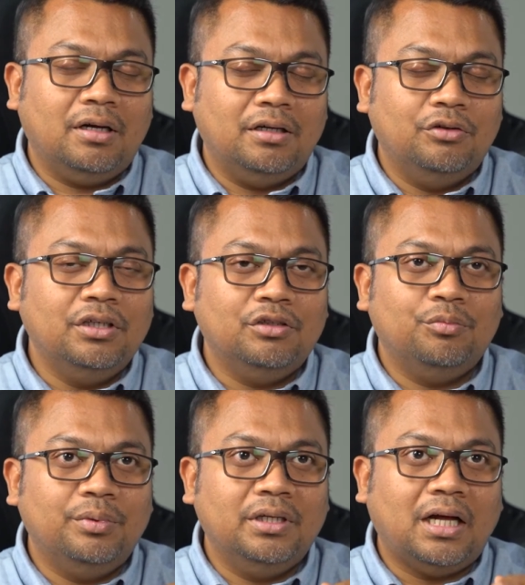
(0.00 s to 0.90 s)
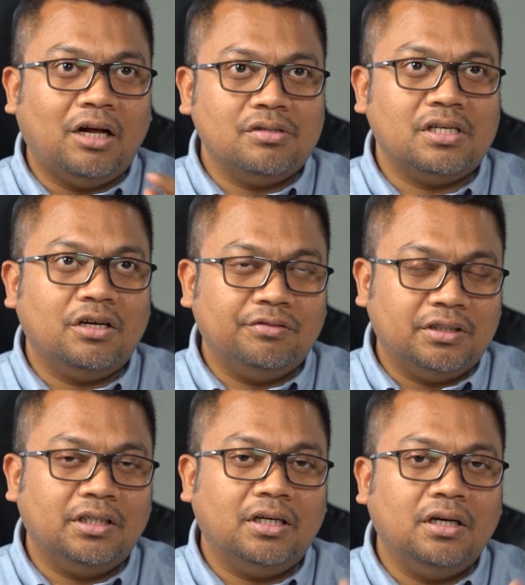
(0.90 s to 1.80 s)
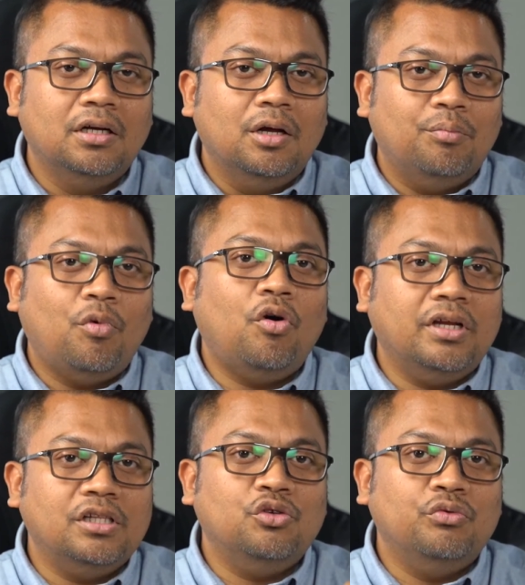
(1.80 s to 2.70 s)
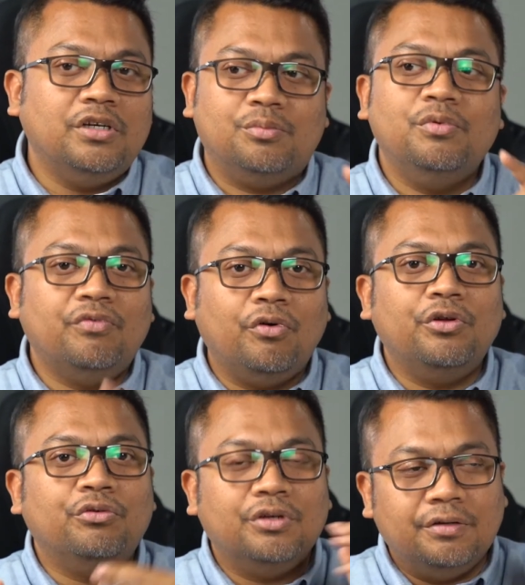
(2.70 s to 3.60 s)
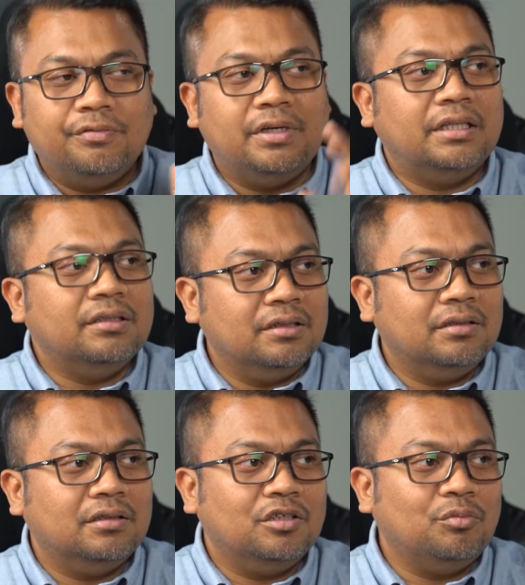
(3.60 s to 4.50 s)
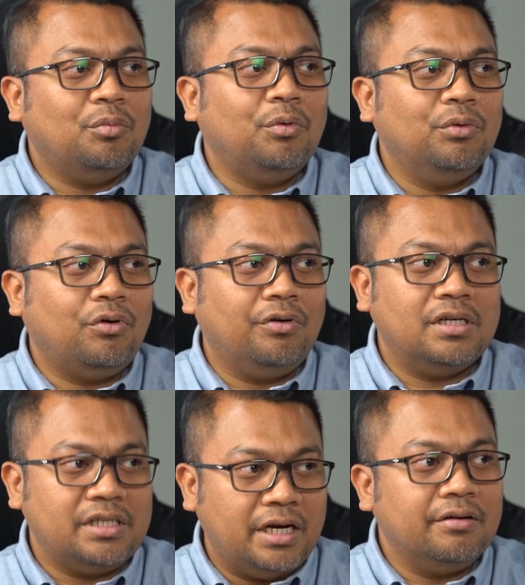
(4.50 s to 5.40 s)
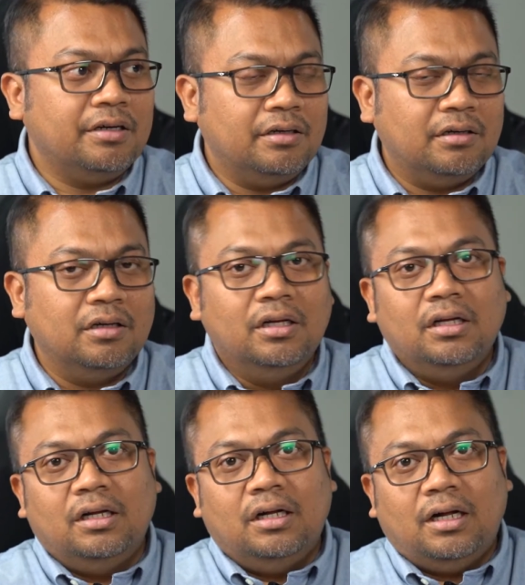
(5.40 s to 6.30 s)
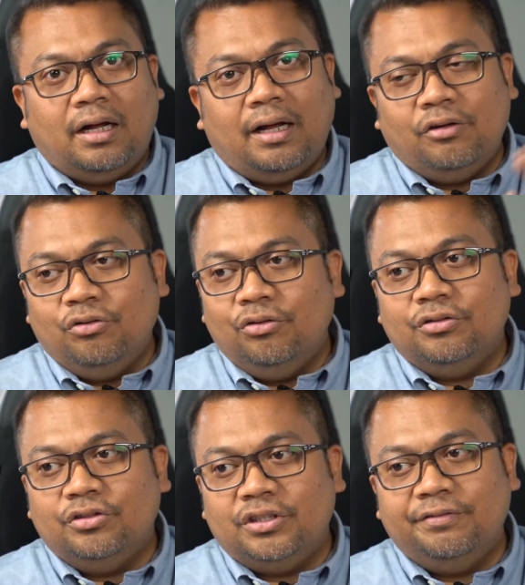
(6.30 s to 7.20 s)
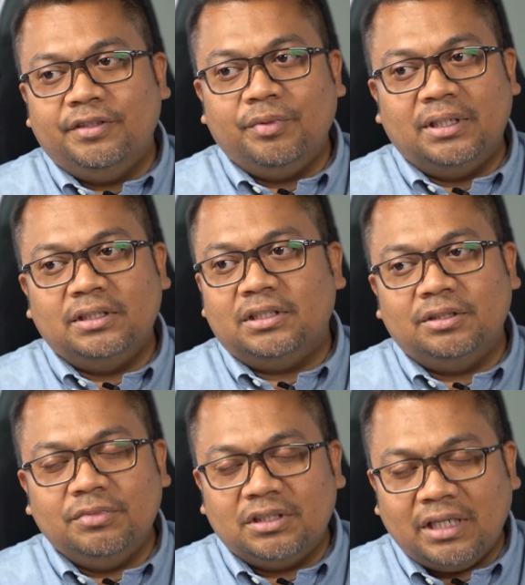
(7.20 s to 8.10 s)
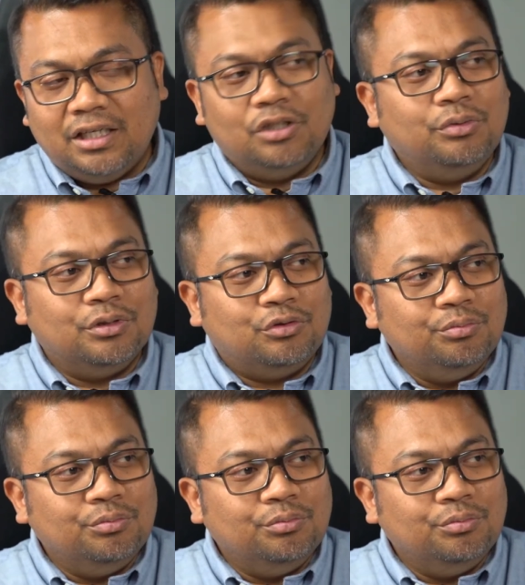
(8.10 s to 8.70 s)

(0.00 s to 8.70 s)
you need to be outside of China more than 2 weeks before you could even enter the Mobile World Congress area. I don't know, those safety measures seems adequate to